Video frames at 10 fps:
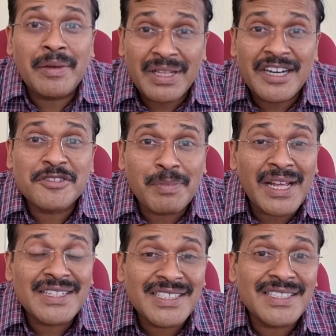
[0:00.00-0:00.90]
that is
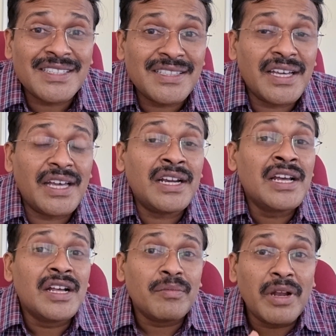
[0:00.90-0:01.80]
plastics in their
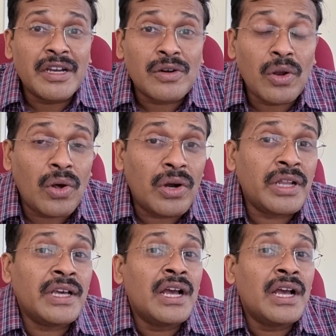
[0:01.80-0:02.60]
blood clot,